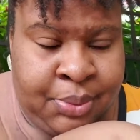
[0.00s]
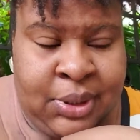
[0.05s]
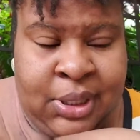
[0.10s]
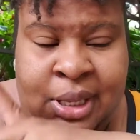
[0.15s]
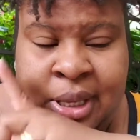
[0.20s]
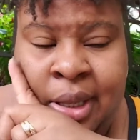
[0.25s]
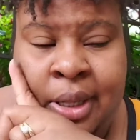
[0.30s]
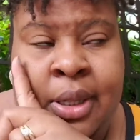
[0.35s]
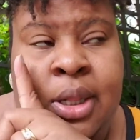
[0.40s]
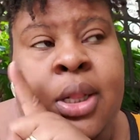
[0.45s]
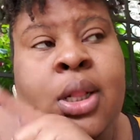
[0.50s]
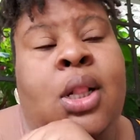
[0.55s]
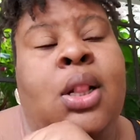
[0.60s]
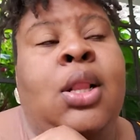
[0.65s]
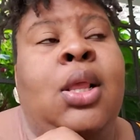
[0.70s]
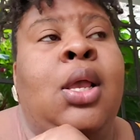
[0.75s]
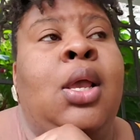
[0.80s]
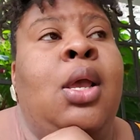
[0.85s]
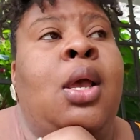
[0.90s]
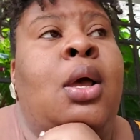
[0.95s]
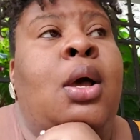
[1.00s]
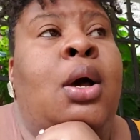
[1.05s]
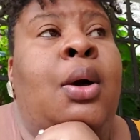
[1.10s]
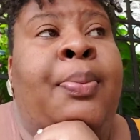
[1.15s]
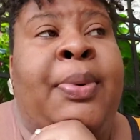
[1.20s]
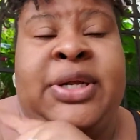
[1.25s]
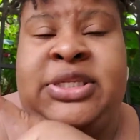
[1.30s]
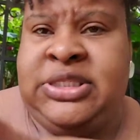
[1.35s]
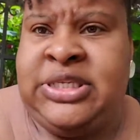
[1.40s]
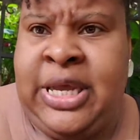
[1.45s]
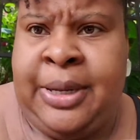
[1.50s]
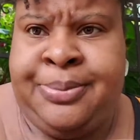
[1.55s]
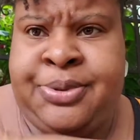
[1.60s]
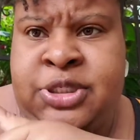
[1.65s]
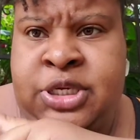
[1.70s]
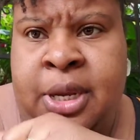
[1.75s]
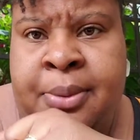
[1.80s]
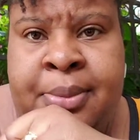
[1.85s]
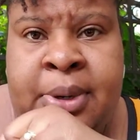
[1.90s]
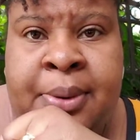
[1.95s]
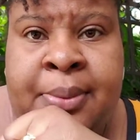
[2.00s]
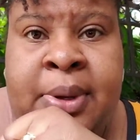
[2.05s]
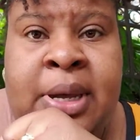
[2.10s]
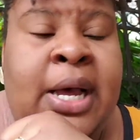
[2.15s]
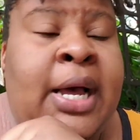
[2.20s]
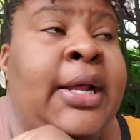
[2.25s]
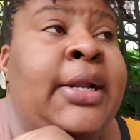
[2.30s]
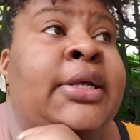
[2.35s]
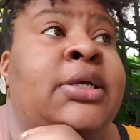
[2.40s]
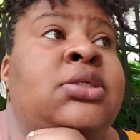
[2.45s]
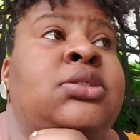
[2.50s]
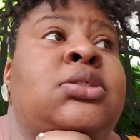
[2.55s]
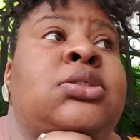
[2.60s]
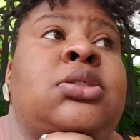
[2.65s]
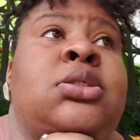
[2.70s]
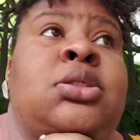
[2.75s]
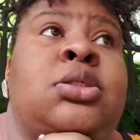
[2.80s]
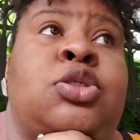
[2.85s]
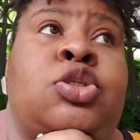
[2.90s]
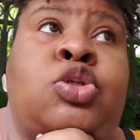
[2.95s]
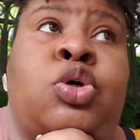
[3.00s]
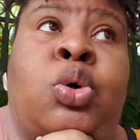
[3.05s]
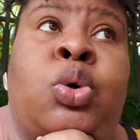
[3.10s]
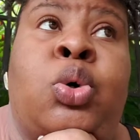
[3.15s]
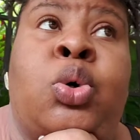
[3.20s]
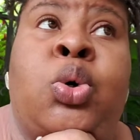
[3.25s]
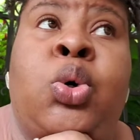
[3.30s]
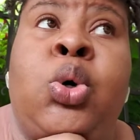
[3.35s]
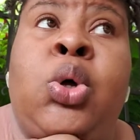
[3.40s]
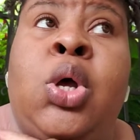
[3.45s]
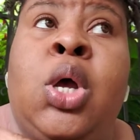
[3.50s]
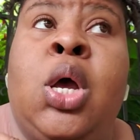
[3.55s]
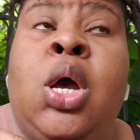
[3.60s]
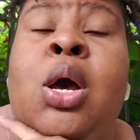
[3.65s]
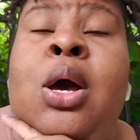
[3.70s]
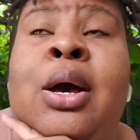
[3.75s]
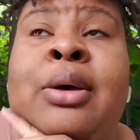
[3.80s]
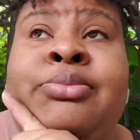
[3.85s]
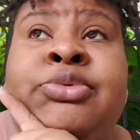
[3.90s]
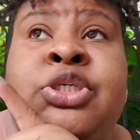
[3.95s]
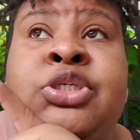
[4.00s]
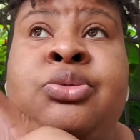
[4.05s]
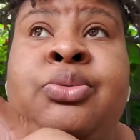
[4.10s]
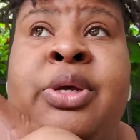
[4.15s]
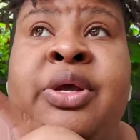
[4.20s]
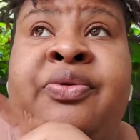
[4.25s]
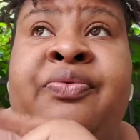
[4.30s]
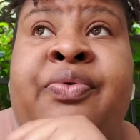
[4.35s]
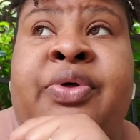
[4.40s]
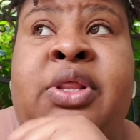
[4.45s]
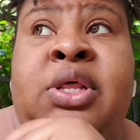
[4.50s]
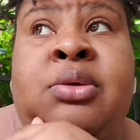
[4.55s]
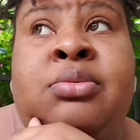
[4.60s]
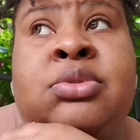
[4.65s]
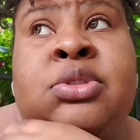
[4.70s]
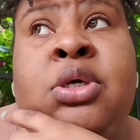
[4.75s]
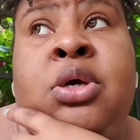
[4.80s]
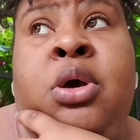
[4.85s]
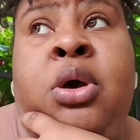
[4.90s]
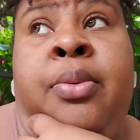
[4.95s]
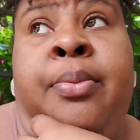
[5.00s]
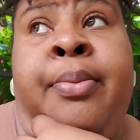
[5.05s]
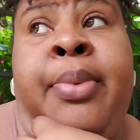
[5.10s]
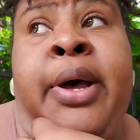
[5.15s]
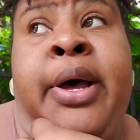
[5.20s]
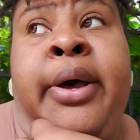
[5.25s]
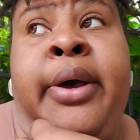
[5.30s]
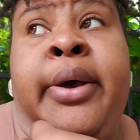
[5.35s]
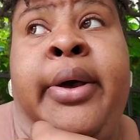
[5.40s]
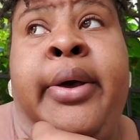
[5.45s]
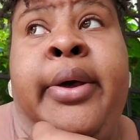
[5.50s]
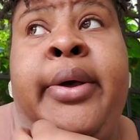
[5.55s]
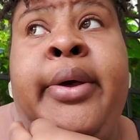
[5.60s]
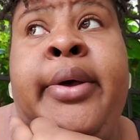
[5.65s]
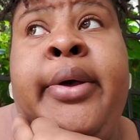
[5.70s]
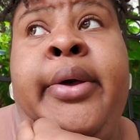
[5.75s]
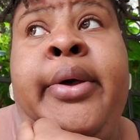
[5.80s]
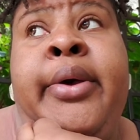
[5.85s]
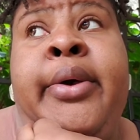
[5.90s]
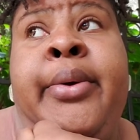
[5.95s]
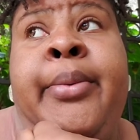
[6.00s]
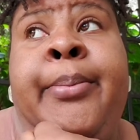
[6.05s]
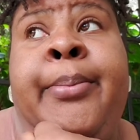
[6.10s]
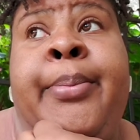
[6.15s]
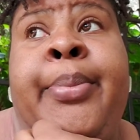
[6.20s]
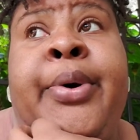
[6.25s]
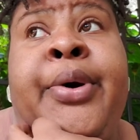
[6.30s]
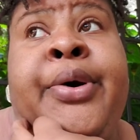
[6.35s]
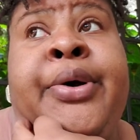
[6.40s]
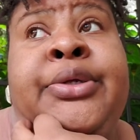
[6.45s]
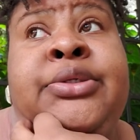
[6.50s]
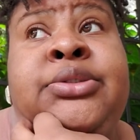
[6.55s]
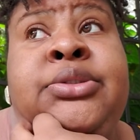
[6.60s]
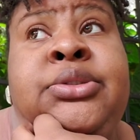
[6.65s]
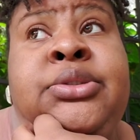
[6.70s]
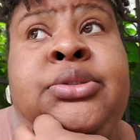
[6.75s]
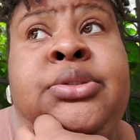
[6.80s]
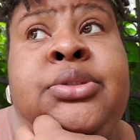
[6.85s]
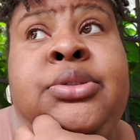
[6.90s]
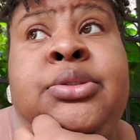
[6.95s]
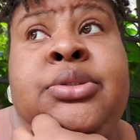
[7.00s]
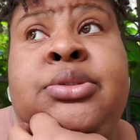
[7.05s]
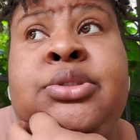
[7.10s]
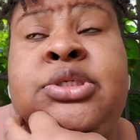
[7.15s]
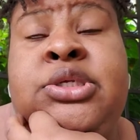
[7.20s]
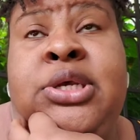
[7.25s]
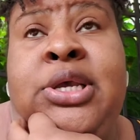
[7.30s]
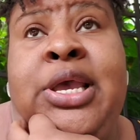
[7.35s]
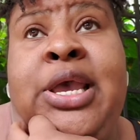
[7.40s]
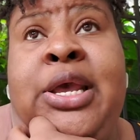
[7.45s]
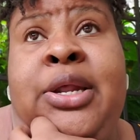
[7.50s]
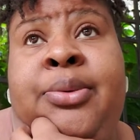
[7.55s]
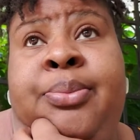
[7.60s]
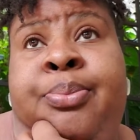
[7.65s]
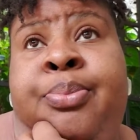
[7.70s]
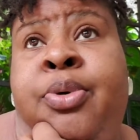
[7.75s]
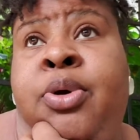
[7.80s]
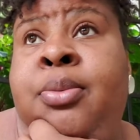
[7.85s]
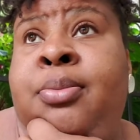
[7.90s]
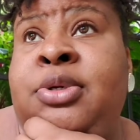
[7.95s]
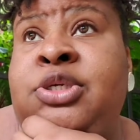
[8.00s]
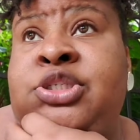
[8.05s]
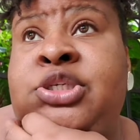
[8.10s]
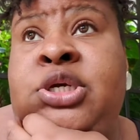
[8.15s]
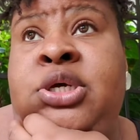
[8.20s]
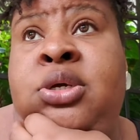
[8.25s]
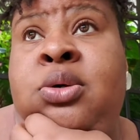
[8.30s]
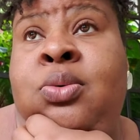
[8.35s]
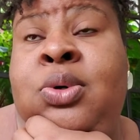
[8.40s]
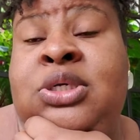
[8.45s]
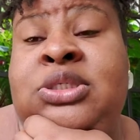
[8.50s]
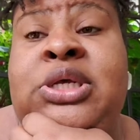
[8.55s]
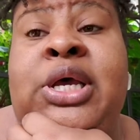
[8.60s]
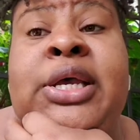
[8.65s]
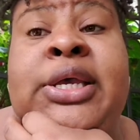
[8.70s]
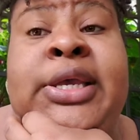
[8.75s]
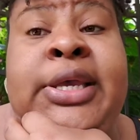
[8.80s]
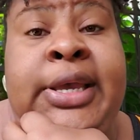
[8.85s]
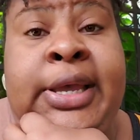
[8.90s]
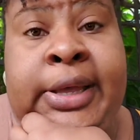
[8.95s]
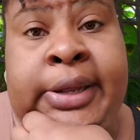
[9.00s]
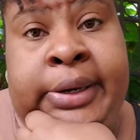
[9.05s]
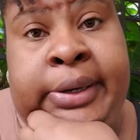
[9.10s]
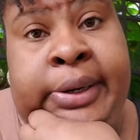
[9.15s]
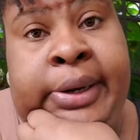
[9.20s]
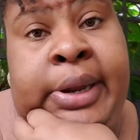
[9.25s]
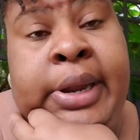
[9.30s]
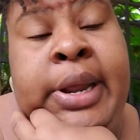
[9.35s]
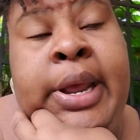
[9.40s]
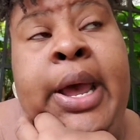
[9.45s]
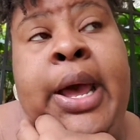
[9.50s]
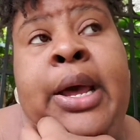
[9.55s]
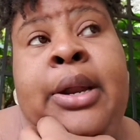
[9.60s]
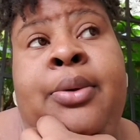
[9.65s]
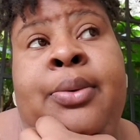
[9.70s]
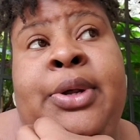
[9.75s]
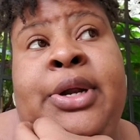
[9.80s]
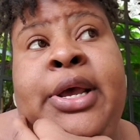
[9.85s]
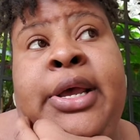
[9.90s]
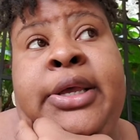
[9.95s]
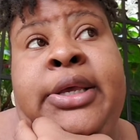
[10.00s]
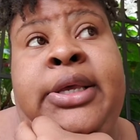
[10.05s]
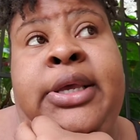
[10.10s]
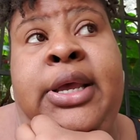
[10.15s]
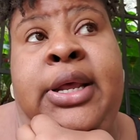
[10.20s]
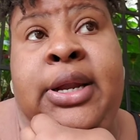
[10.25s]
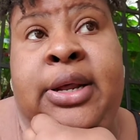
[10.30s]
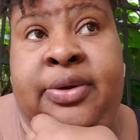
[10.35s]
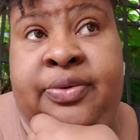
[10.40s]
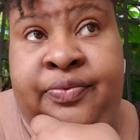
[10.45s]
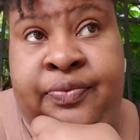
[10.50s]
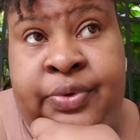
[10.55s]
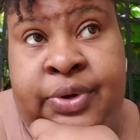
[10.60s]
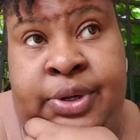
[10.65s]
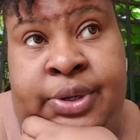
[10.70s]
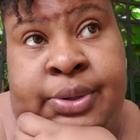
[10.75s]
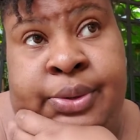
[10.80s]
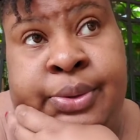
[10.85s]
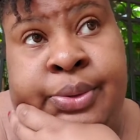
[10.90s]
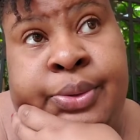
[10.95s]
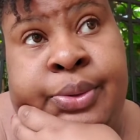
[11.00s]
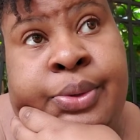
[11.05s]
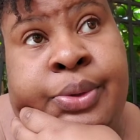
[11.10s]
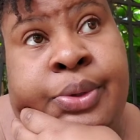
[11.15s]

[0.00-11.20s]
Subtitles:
the hill, up at Top Shop, them call it. So I'm just waiting for them to come back, but to get permission what I can and what I cannot video,